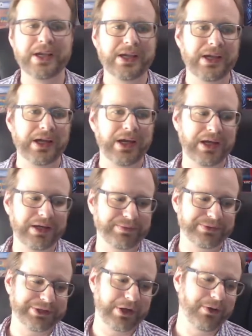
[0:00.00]

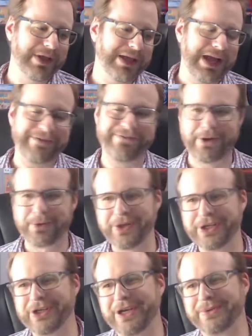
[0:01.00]
Um, so I felt
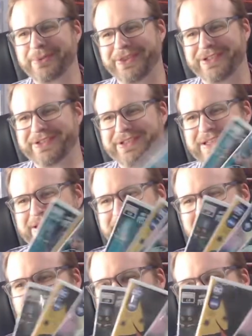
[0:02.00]
really good with the six,
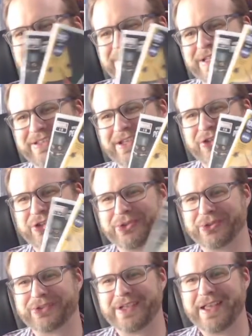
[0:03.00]
the only six
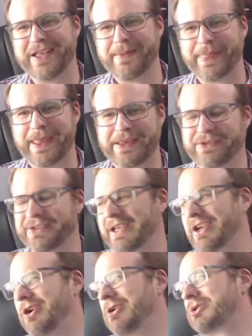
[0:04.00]
issues, and I was
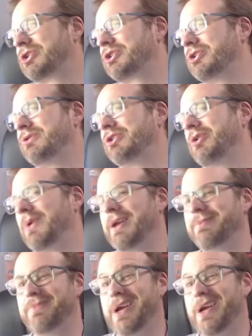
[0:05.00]
like, oh shoot, you know what?